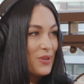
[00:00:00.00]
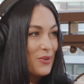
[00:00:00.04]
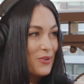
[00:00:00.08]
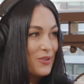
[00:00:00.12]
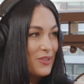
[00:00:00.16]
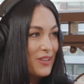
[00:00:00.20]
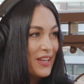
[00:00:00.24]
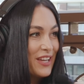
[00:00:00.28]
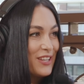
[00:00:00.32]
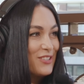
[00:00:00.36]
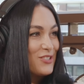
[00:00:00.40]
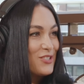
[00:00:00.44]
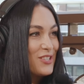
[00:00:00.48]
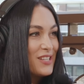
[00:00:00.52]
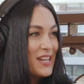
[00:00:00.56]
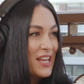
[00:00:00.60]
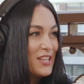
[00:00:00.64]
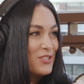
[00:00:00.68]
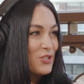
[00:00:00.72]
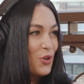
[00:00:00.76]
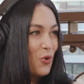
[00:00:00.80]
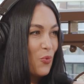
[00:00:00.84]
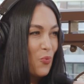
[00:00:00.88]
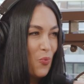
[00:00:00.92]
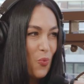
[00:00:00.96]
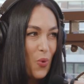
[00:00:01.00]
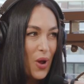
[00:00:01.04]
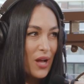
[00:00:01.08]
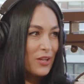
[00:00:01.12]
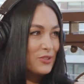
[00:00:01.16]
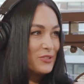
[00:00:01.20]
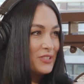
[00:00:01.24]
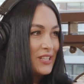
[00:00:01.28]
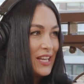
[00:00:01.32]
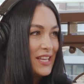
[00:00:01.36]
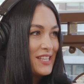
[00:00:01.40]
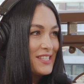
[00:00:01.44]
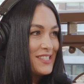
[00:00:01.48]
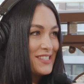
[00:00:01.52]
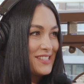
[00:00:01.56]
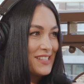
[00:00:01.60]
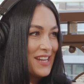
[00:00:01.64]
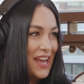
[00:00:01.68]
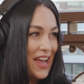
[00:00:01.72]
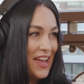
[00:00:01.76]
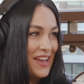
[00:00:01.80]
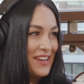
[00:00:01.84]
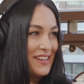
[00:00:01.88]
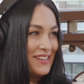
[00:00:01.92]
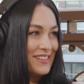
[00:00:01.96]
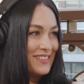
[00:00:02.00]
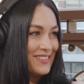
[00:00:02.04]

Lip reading: we were like, today's our wellness day.